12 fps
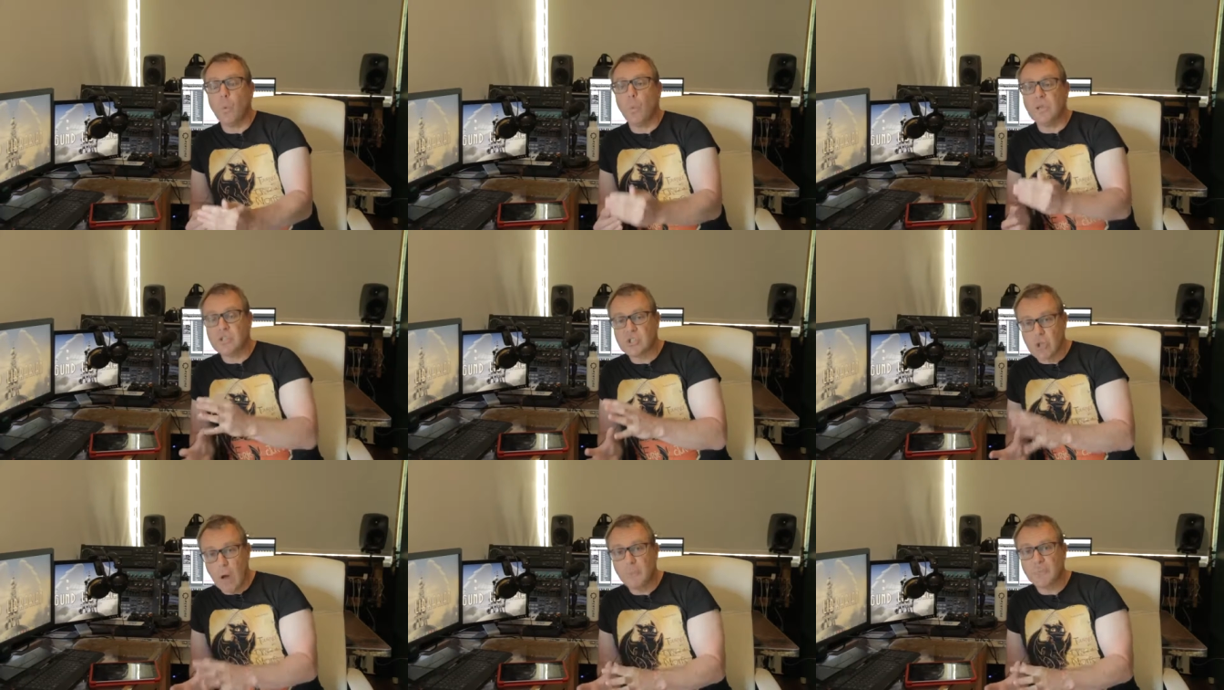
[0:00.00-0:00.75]
we
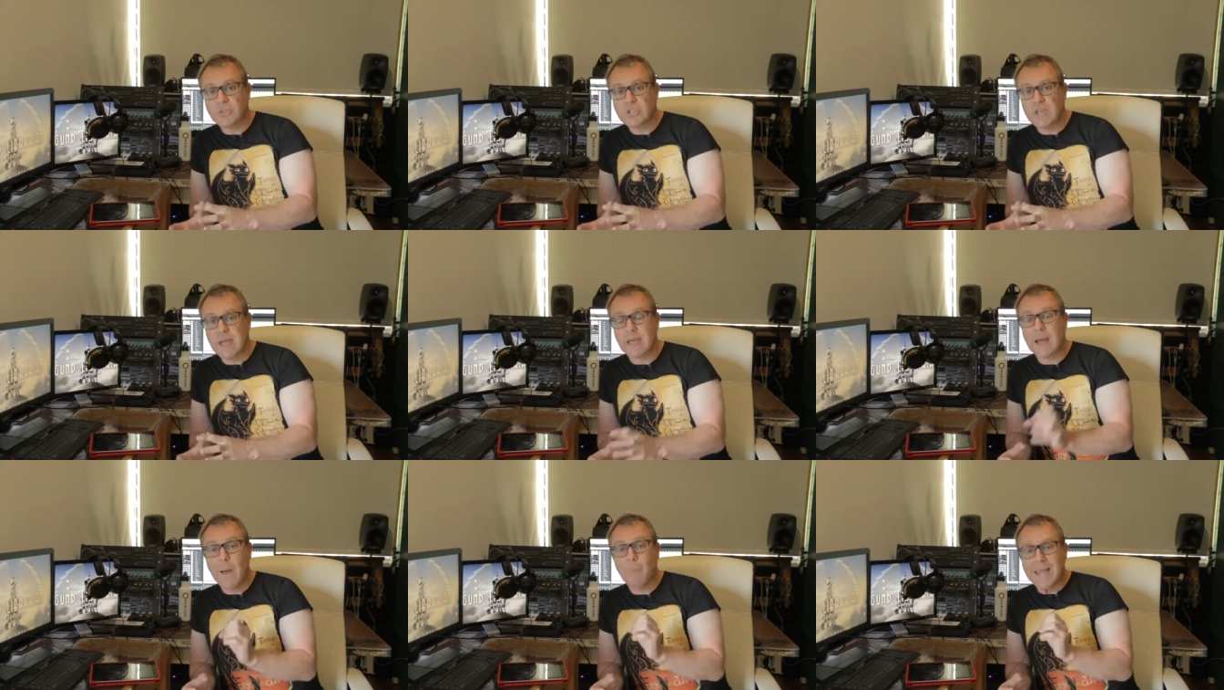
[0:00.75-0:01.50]
stop for a
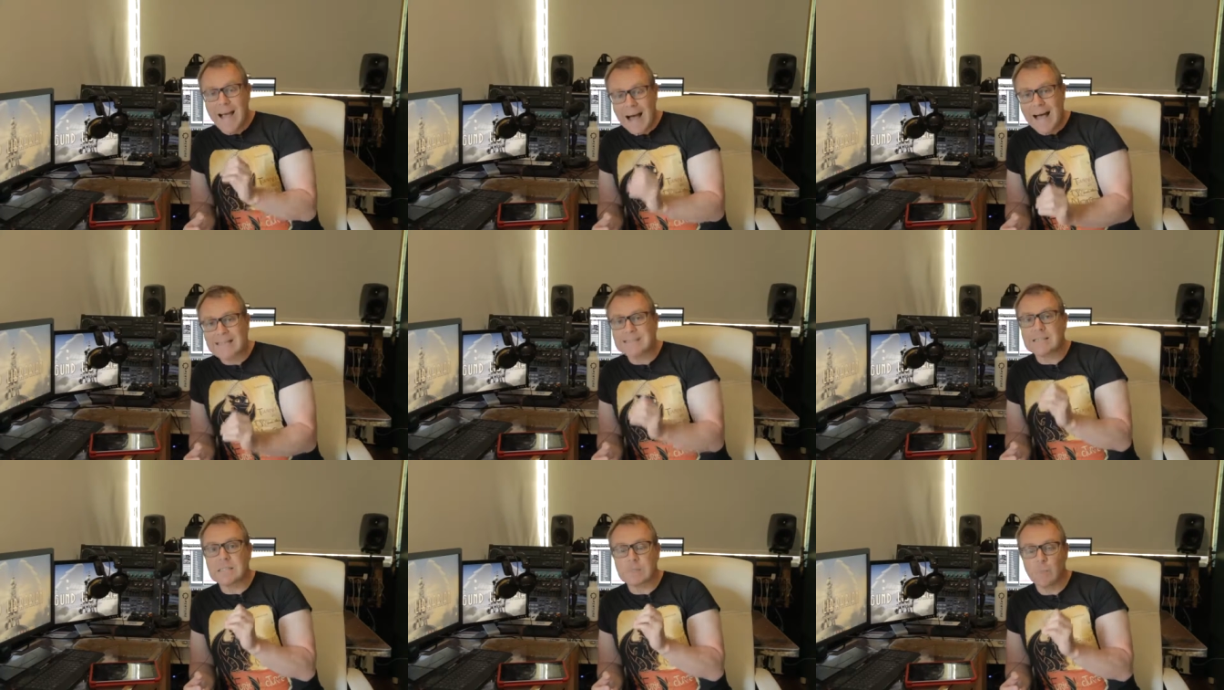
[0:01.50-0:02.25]
second and we ask
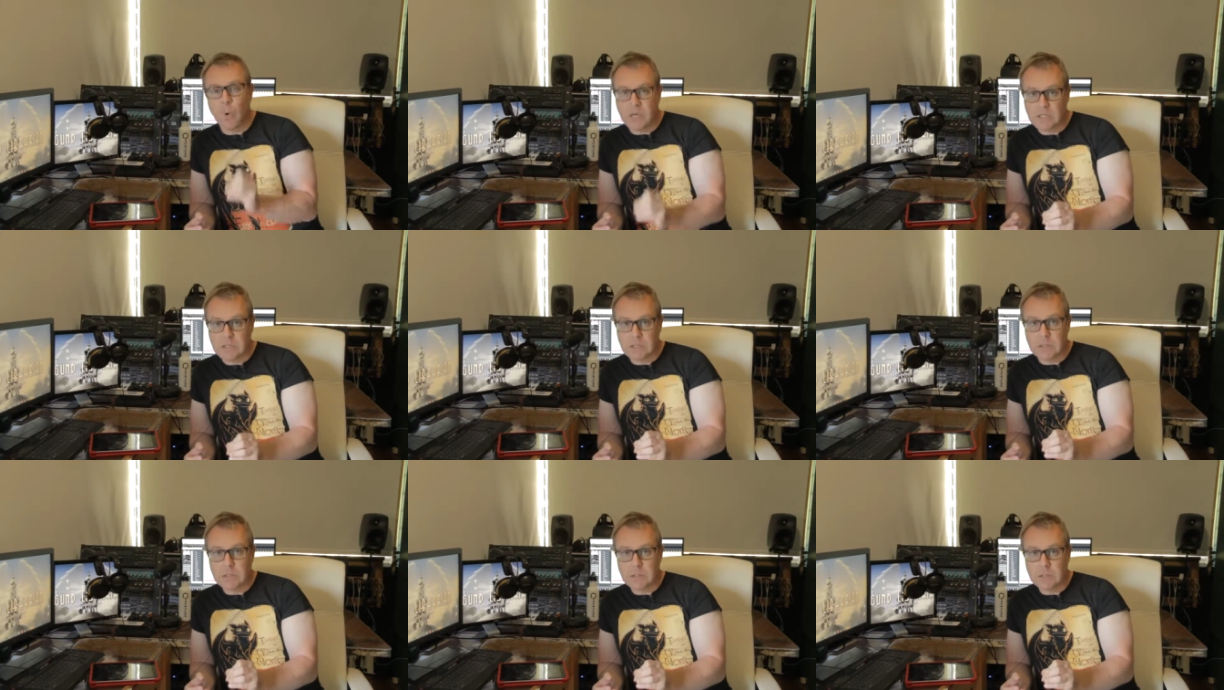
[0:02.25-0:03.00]
some
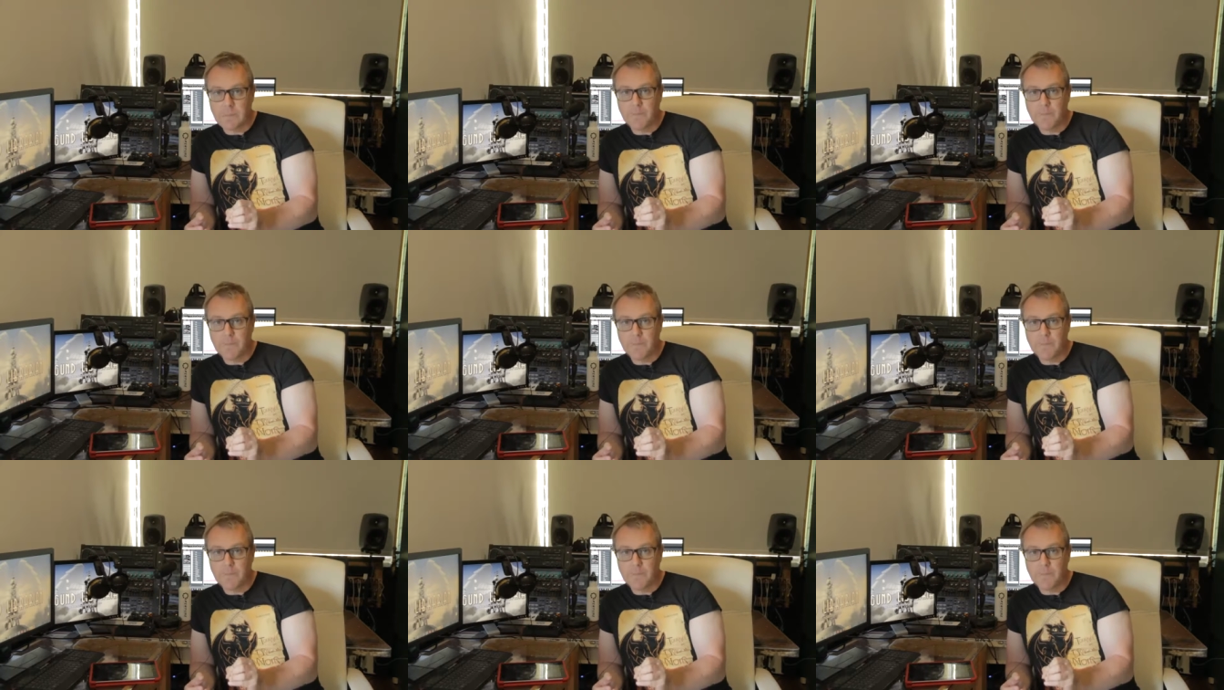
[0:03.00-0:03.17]
questions.